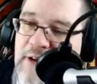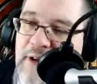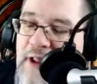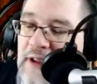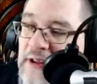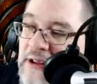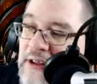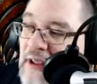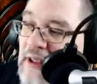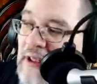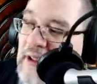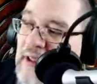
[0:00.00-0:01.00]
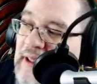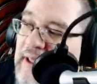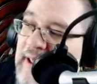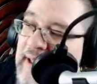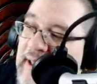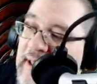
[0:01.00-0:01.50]
drugs.
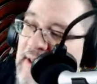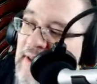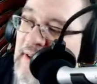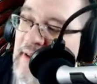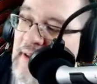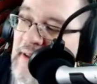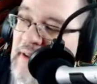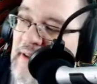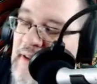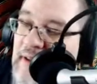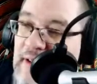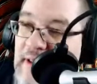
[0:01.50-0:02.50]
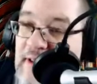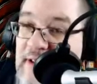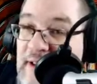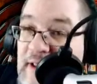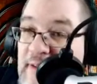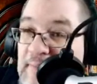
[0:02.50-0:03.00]
And
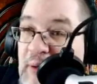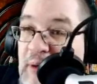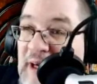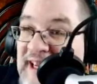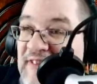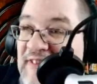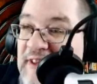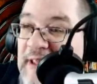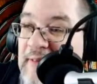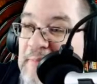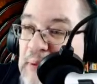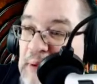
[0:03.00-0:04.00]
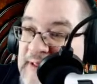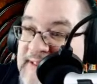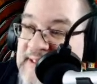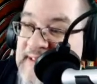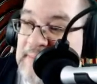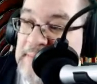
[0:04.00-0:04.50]
the private
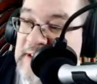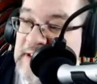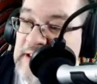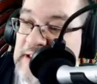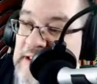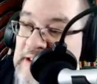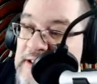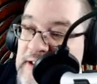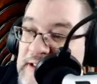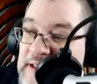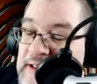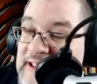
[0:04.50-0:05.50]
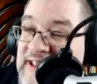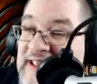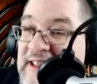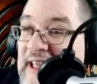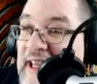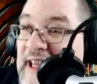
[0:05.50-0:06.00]
prison business
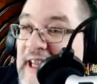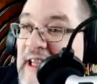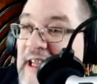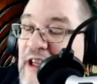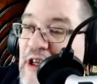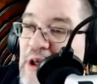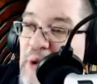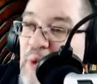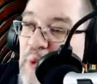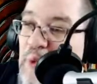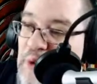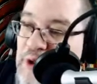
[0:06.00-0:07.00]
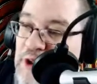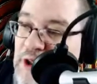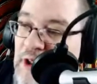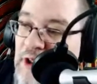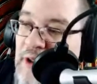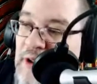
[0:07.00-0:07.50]
is a
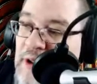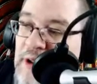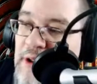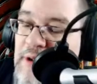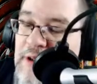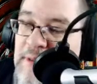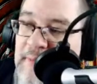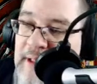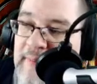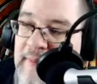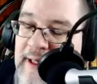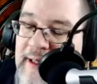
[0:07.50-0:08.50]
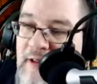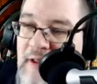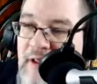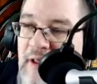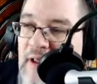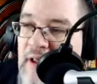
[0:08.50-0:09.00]
huge, huge money
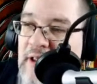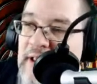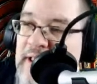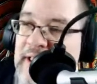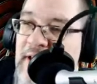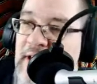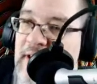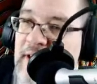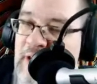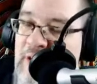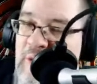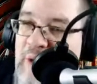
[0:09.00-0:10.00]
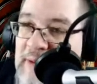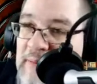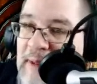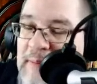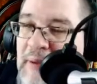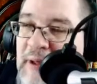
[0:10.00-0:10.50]
maker. They're run
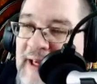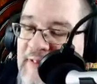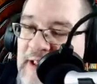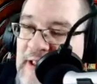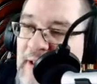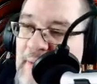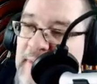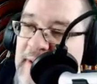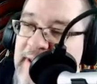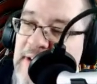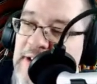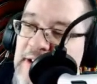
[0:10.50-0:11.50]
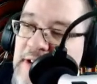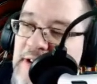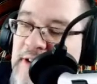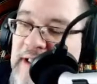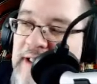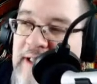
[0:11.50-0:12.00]
by private companies
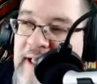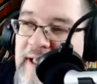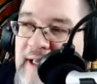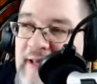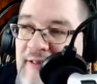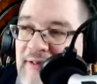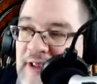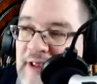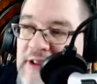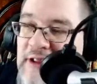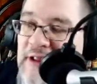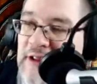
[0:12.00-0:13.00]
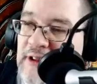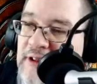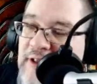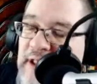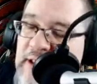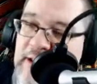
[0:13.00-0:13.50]
that have
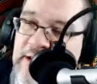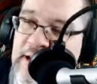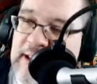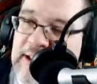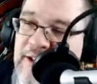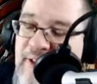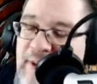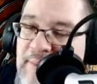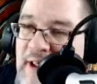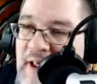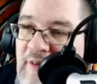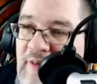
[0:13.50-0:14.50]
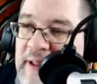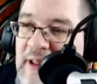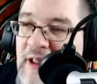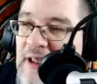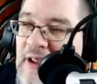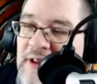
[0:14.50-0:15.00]
exclusive contracts from the
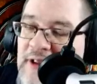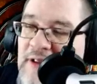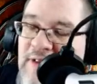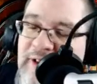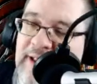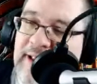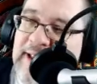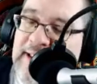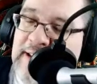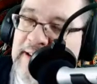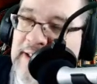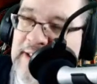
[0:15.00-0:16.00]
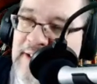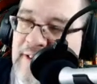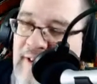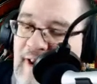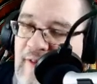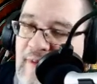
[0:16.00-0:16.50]
government, so they're really extensions
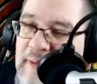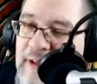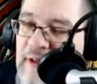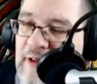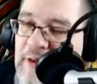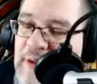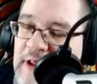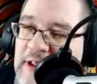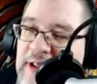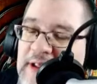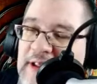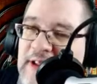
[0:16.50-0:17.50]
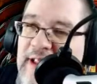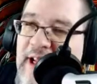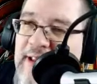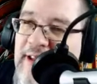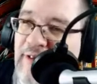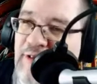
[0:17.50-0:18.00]
of government. This is
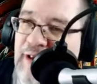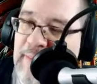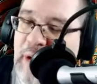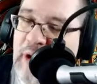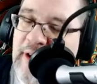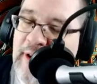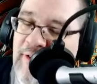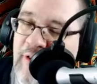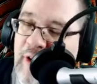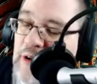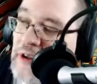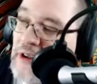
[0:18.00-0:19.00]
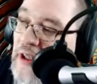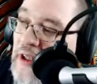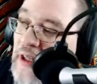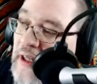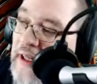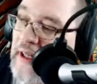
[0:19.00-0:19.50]
not the free market, folks.
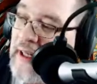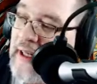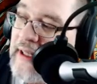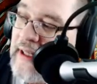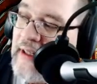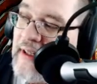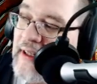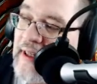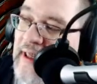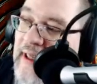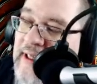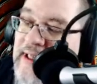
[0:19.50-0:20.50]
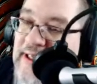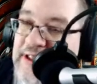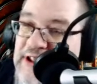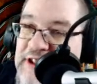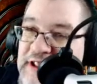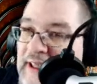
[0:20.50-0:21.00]
And in
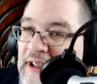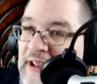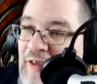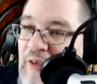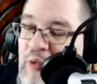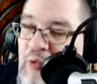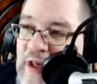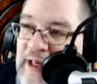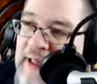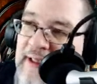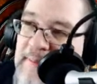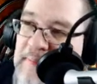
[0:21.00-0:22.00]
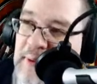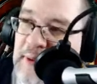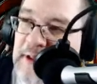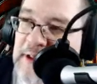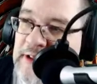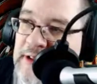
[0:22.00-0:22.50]
exchange for running the
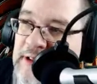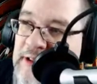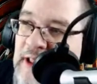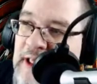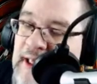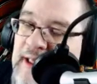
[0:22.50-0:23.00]
prisons,